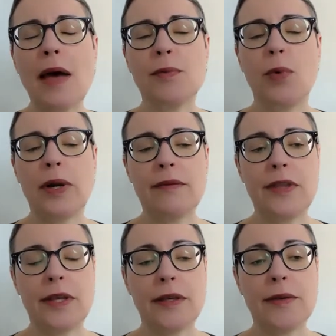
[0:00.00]
one
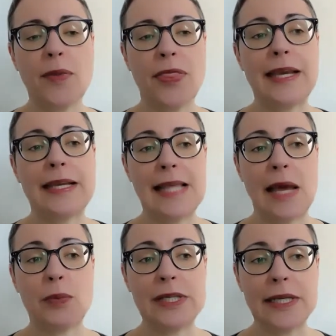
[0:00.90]
of the things
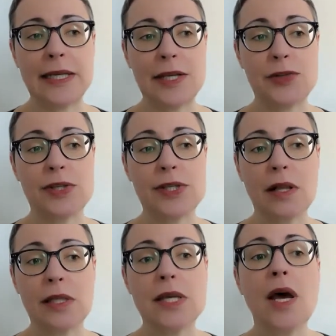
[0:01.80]
that we did as a
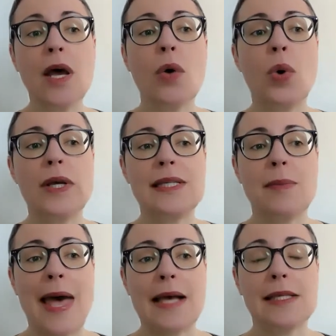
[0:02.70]
result was to
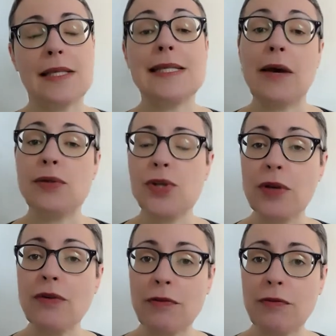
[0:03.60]
pass a
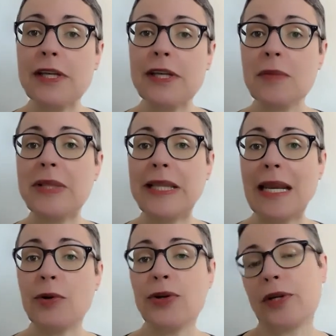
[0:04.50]
downzoning referendum in the
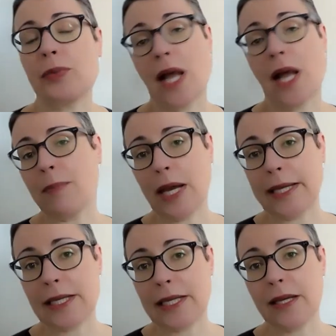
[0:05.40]
neighborhood. It was
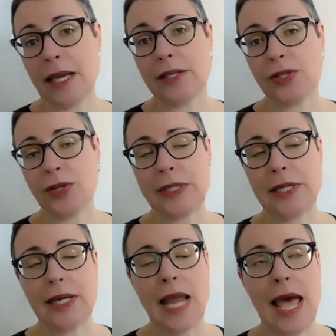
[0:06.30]
non-binding, and so it
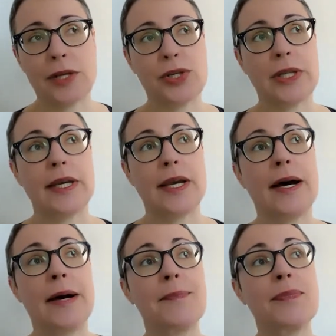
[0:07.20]
didn't actually
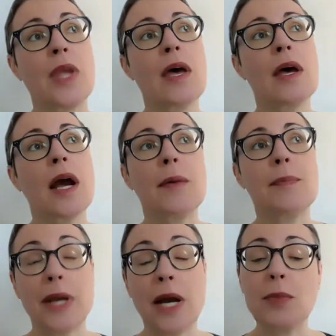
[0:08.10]

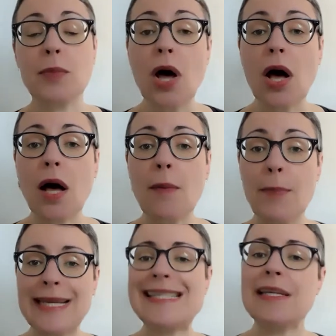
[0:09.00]
become law,
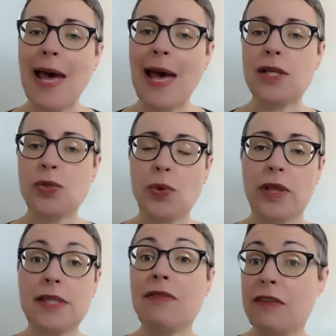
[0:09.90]
but it did pass
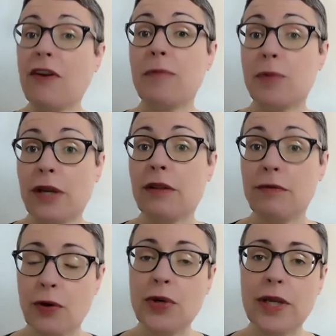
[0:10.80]
with 75% of the
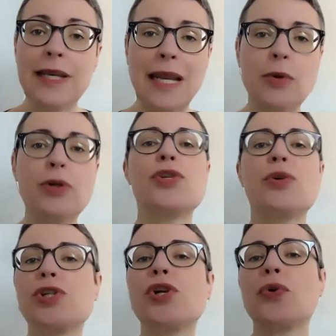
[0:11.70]
vote in the neighborhood. So
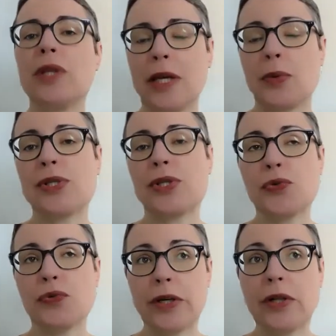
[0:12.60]
it showed that there was
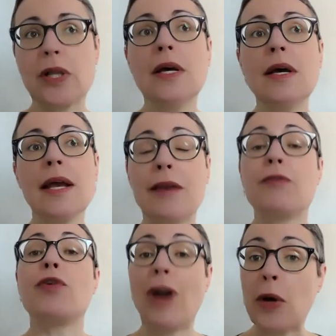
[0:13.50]
this real kind
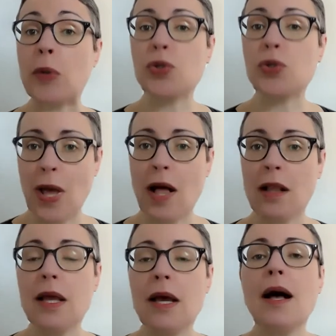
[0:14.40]
of
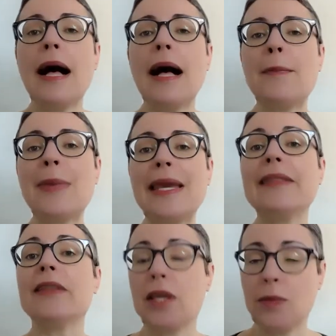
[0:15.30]
groundswell
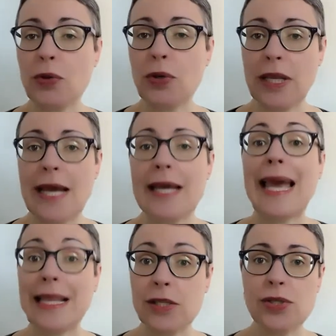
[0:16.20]
in the community
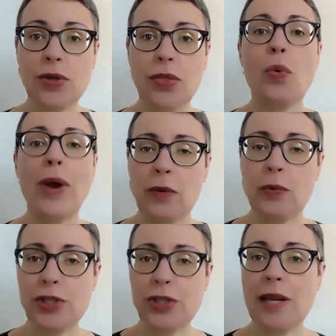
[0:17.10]
against the way in
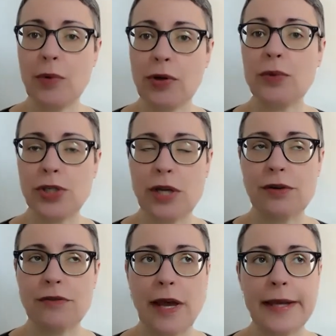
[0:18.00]
which the neighborhood was
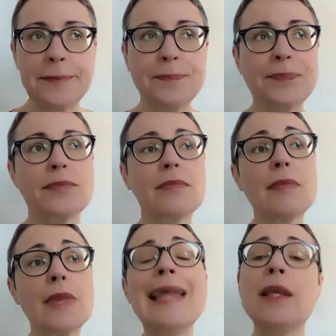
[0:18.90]
gentrifying.
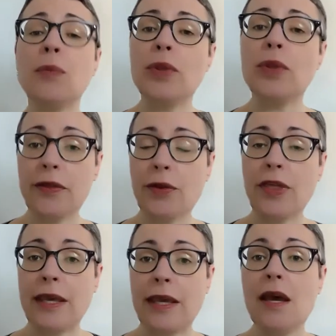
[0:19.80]
And then the other
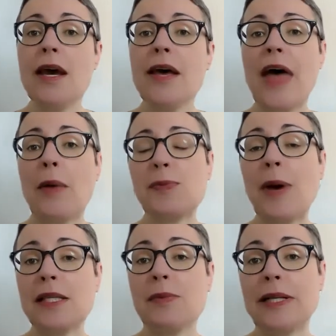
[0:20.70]
thing that was
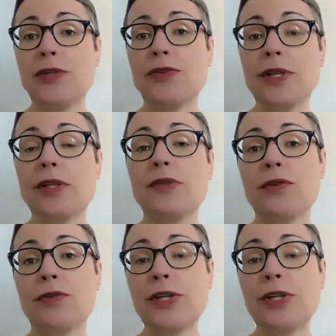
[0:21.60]
possible as a result of
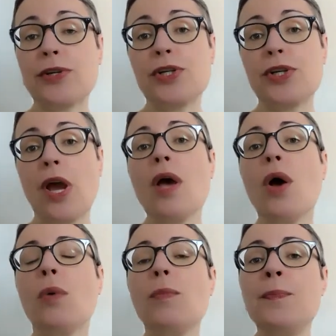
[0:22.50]
the research
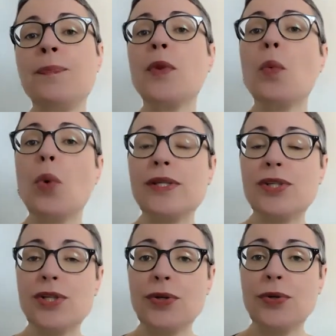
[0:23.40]

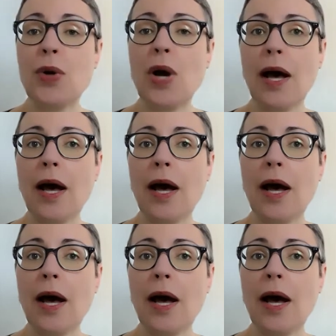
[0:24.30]
was to